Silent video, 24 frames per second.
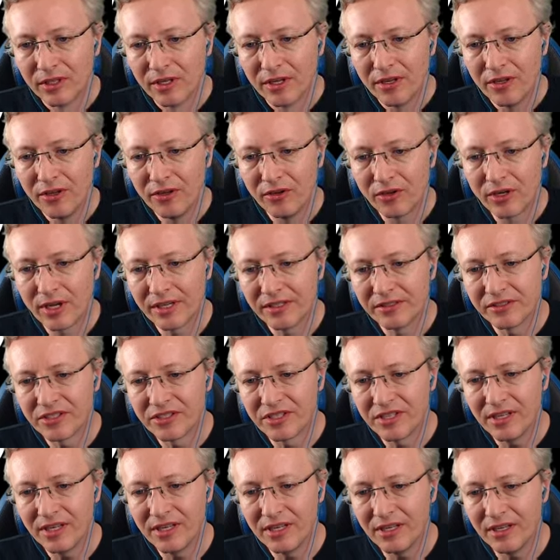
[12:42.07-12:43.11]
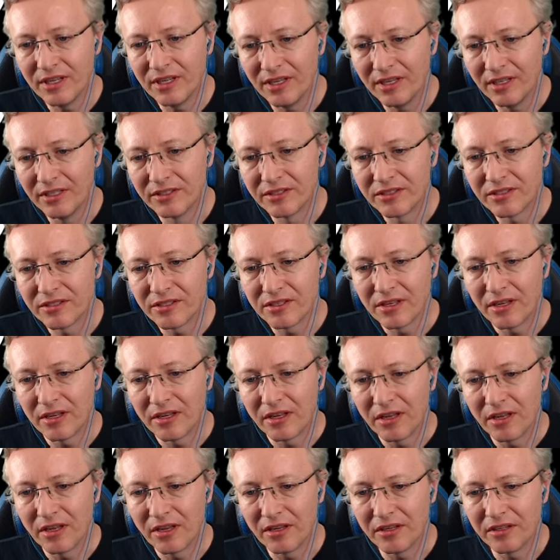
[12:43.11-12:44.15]
you can see
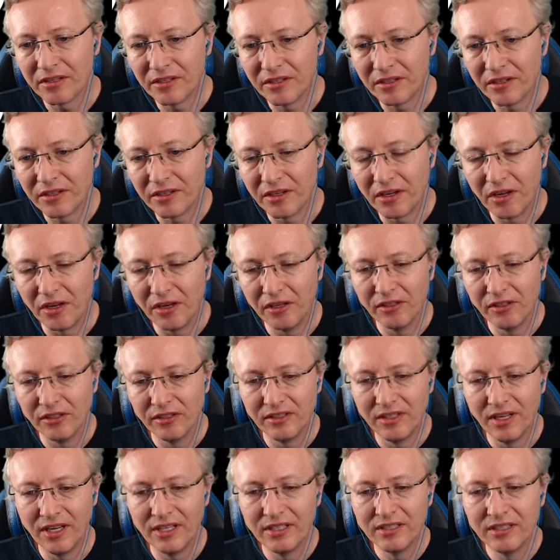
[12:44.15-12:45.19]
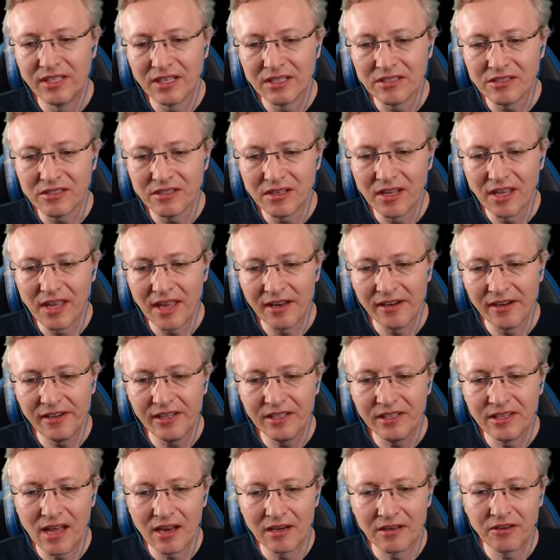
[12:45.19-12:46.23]
it doesn't carry
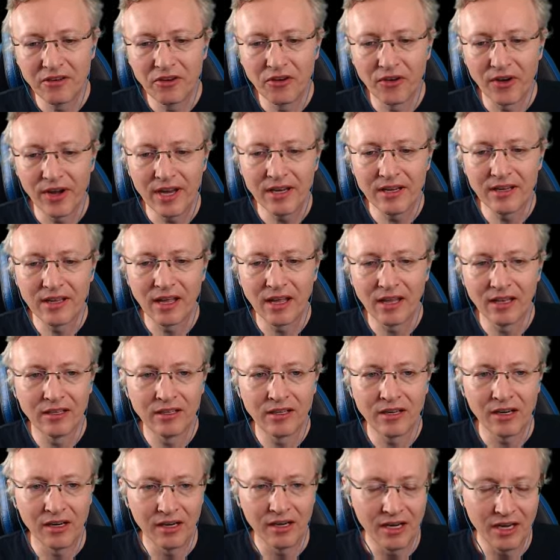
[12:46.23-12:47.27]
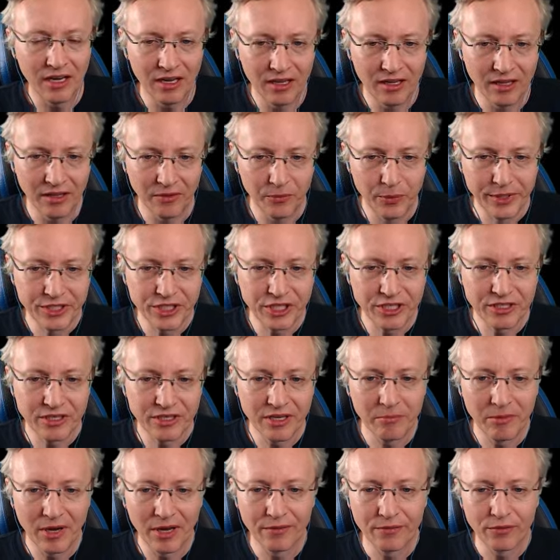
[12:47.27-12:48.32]
that green color which is in
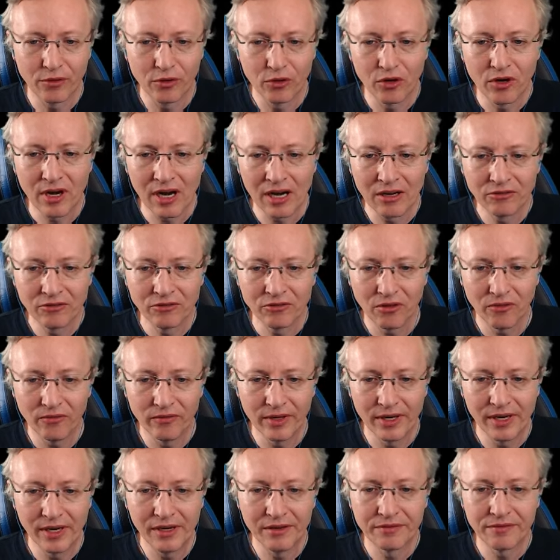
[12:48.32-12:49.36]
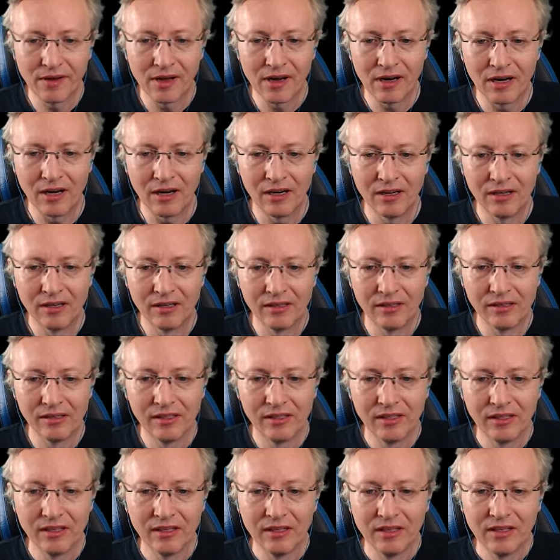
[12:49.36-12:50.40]
my foreground very far.
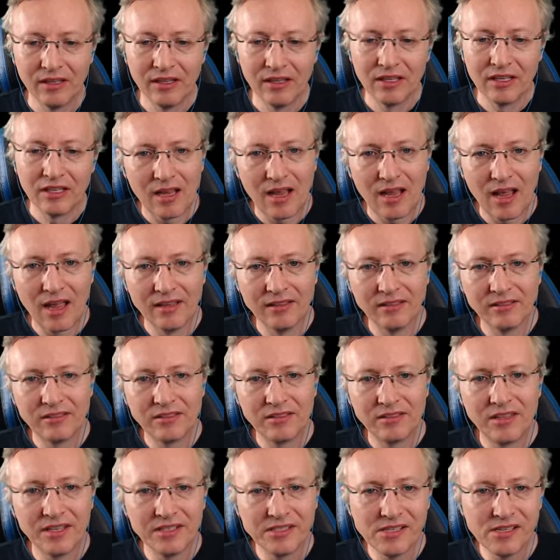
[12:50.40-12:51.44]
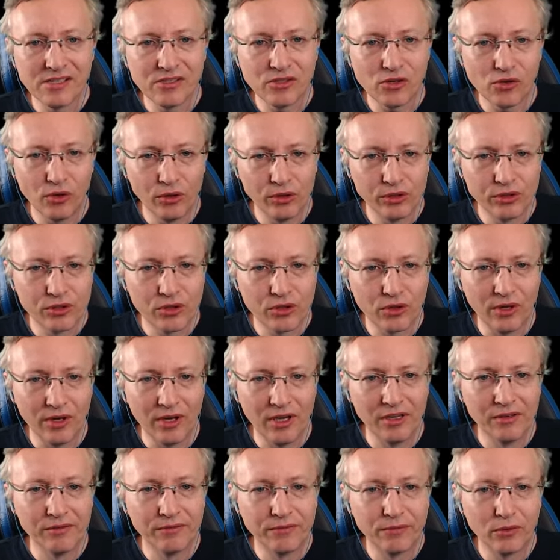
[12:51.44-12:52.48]
And this is also
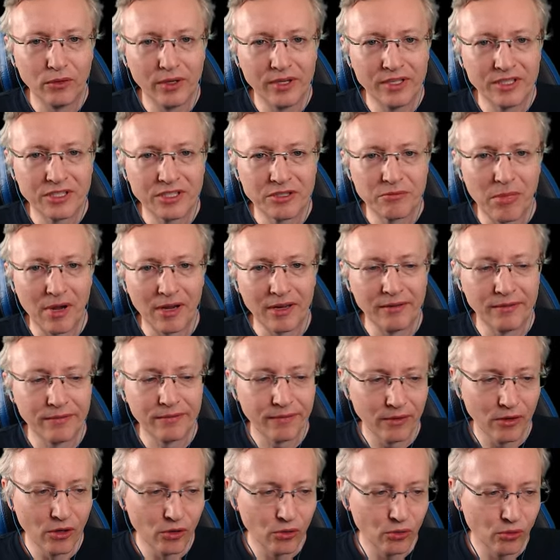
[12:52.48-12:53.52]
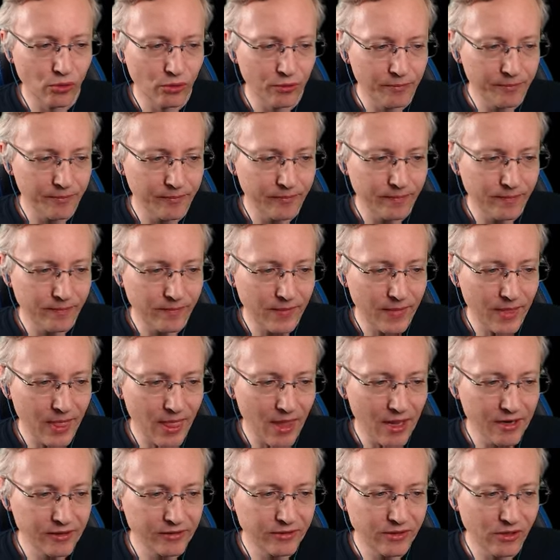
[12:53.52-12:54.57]
influenced by flow.
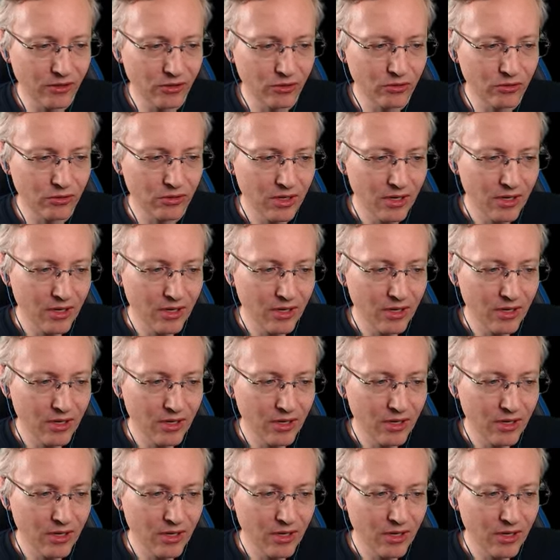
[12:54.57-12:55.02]
So